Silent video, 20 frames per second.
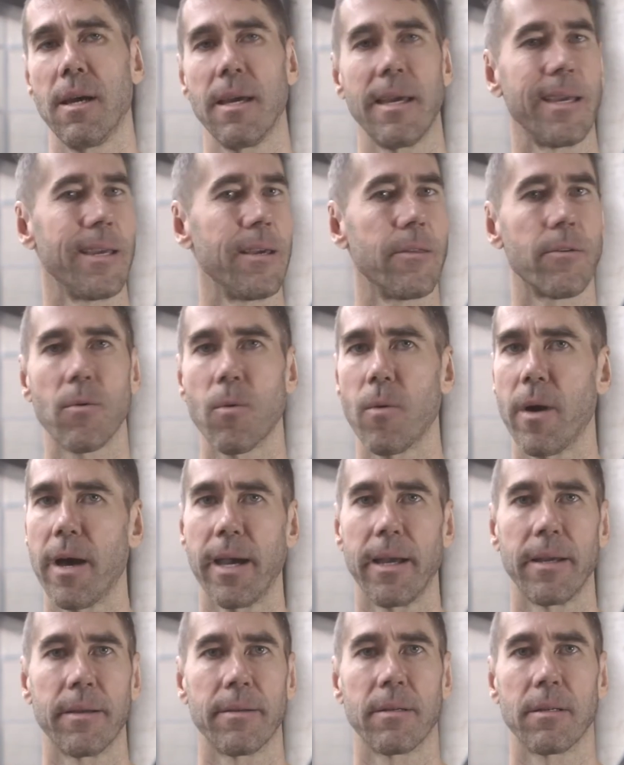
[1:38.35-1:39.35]
Either
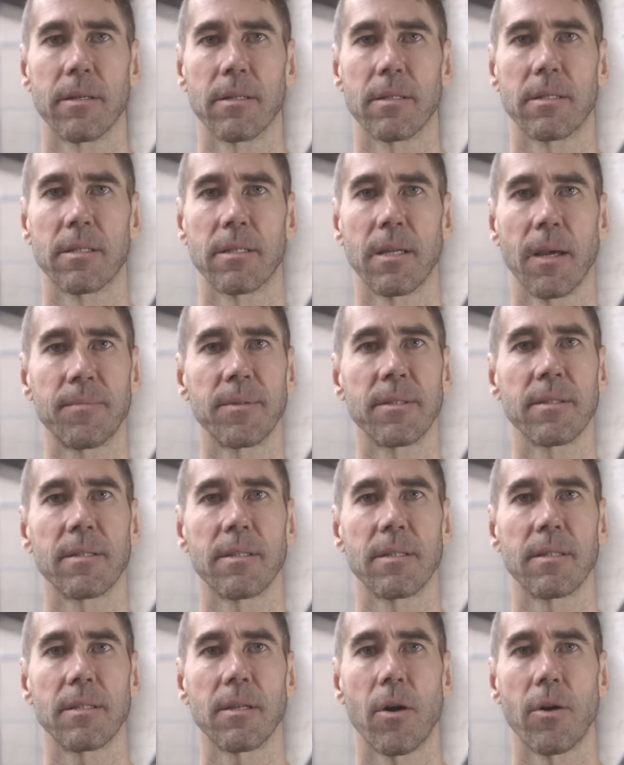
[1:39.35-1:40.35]
way,
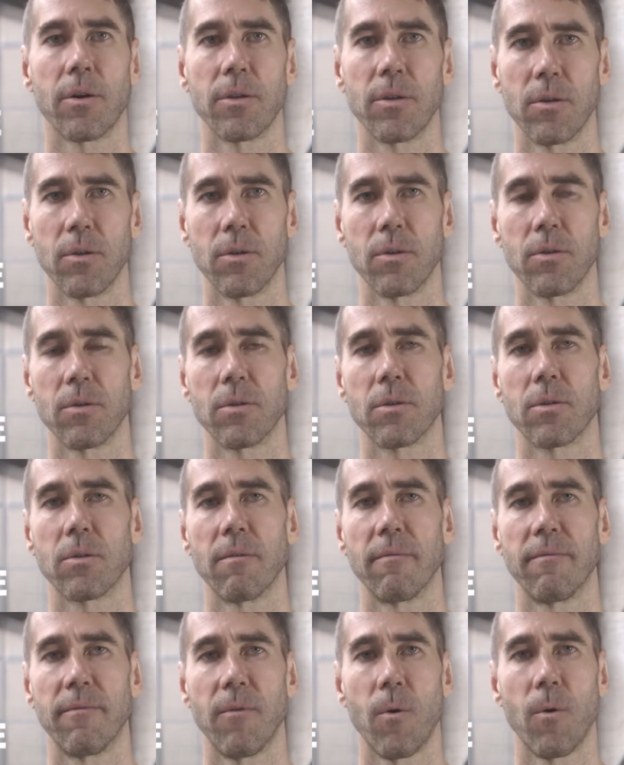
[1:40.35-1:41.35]
substances are used to
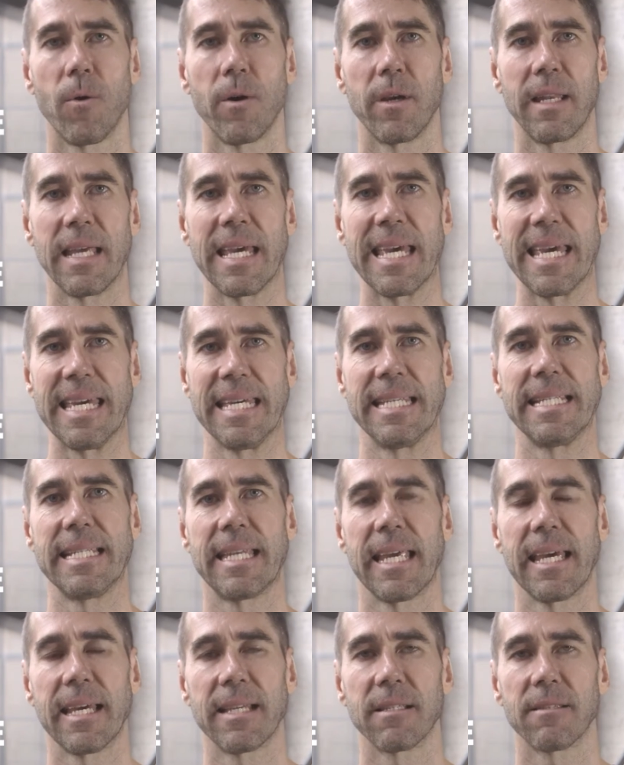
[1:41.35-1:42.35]
avoid
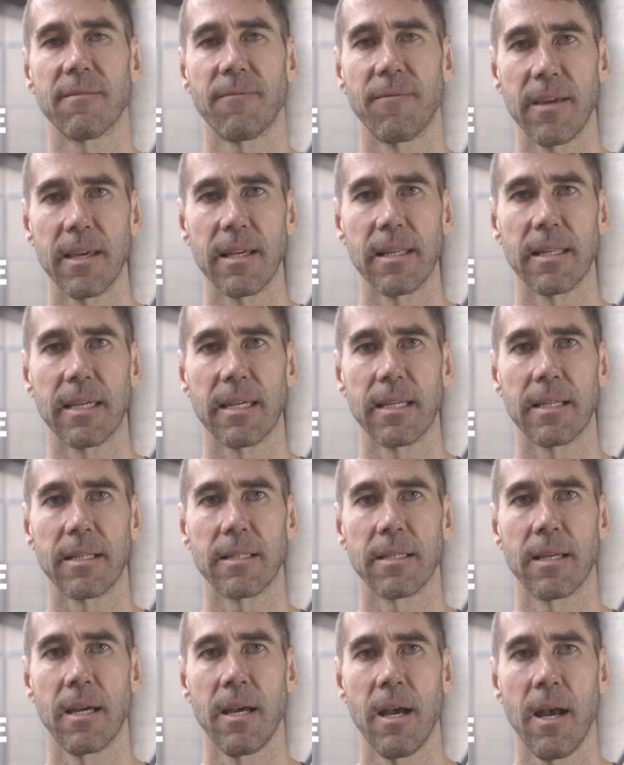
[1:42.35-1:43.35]
intense
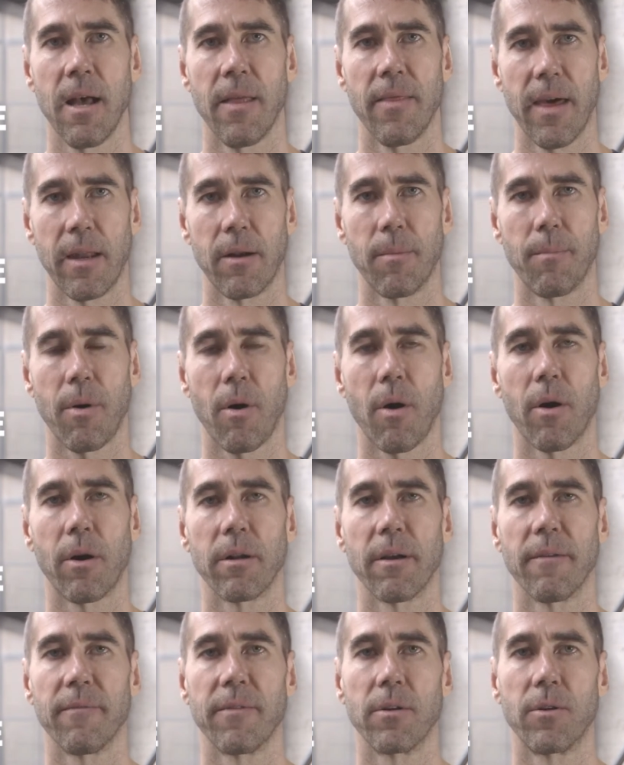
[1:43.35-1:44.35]
feelings that are
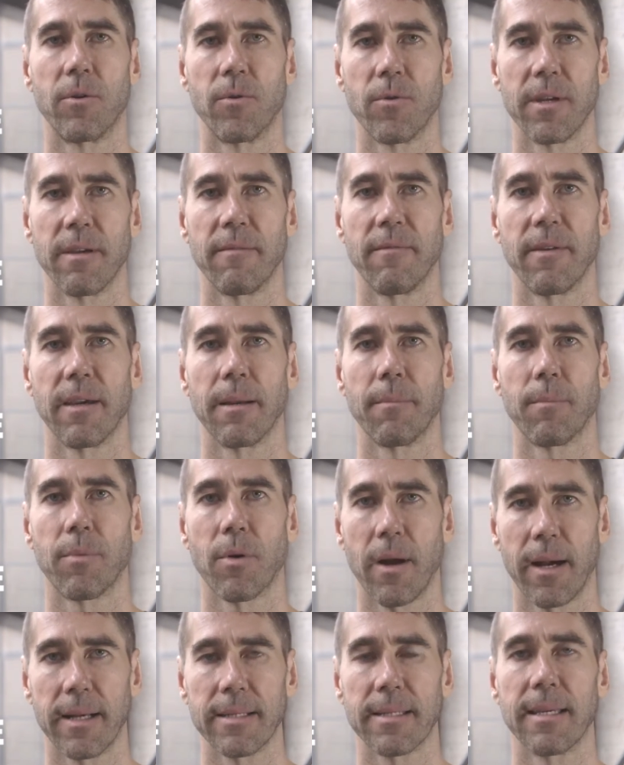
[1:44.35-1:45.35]
part of the grieving
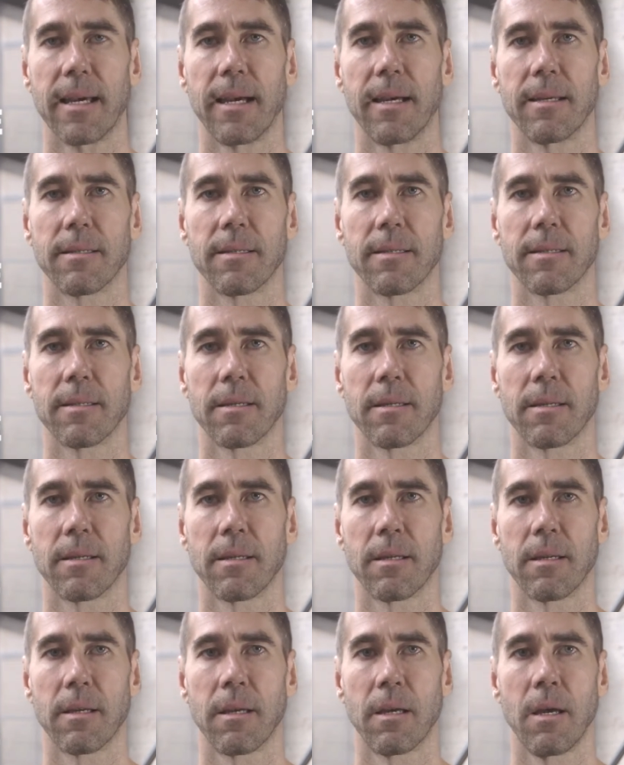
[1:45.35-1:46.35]
process.
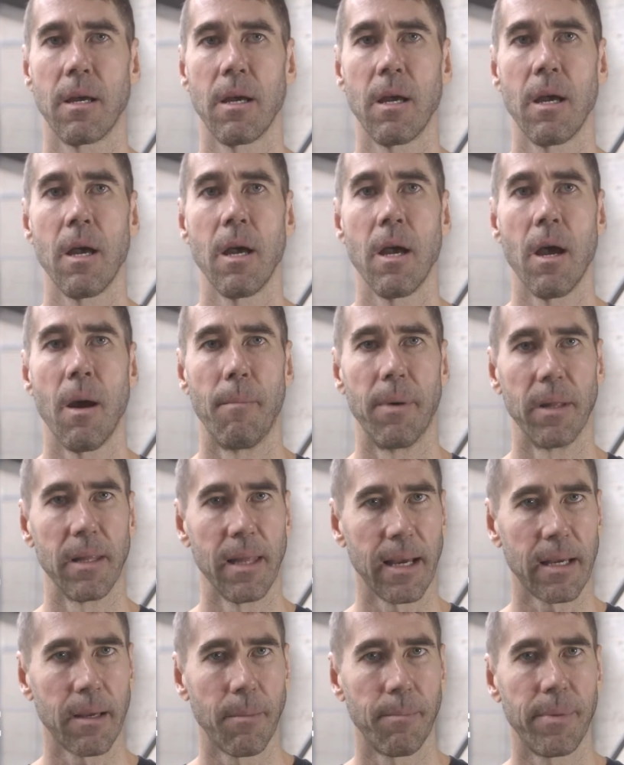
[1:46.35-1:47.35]
But
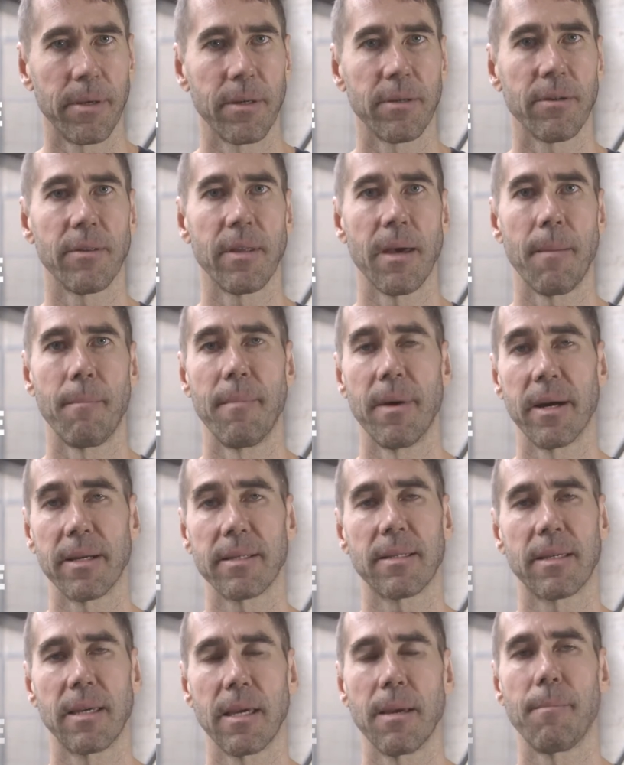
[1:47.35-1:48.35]
like a bill that
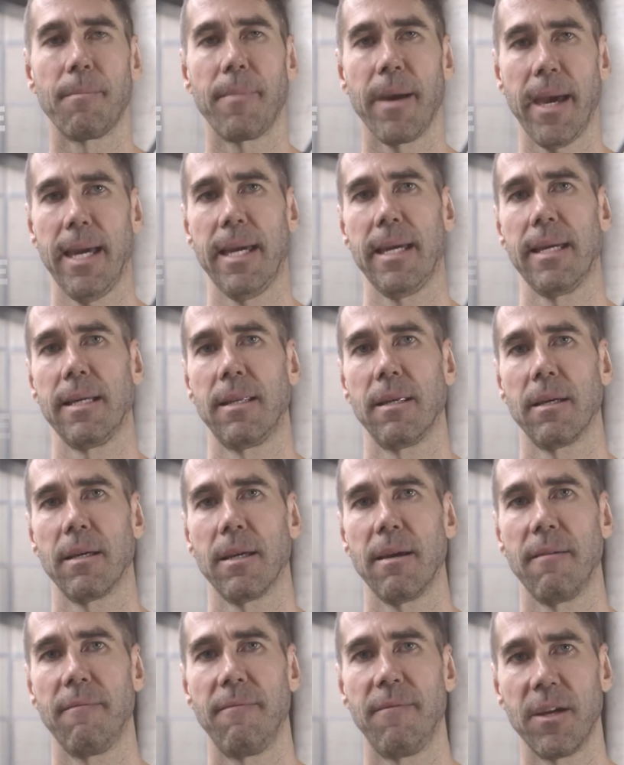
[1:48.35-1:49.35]
must get paid,
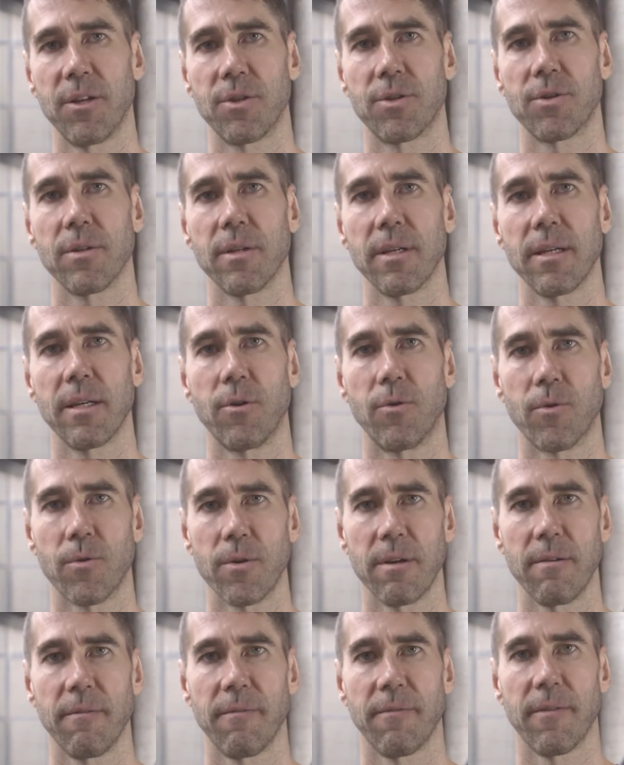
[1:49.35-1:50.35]
eventually
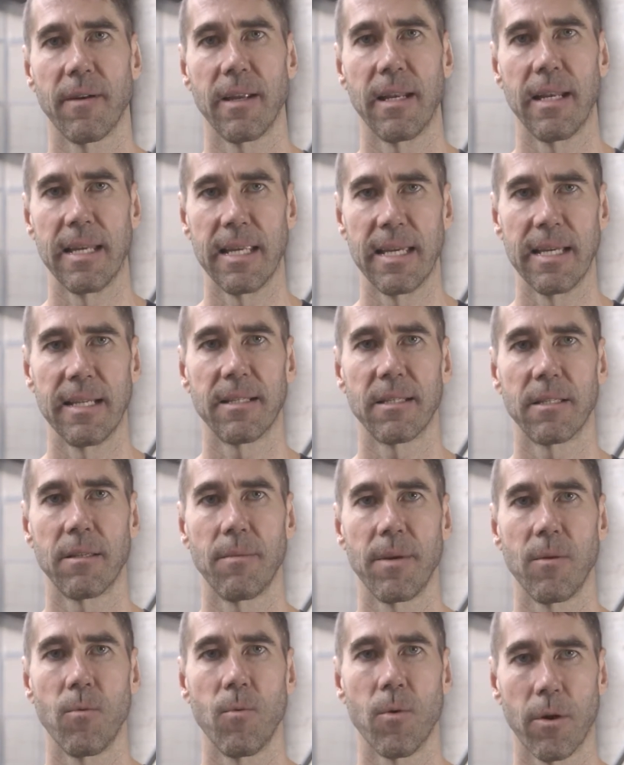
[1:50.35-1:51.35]
grief needs to
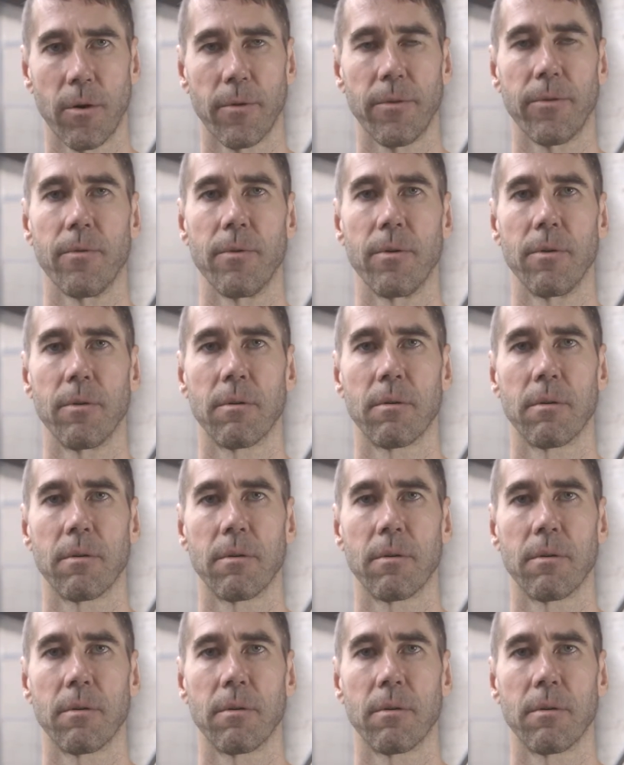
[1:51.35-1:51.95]
be worked through.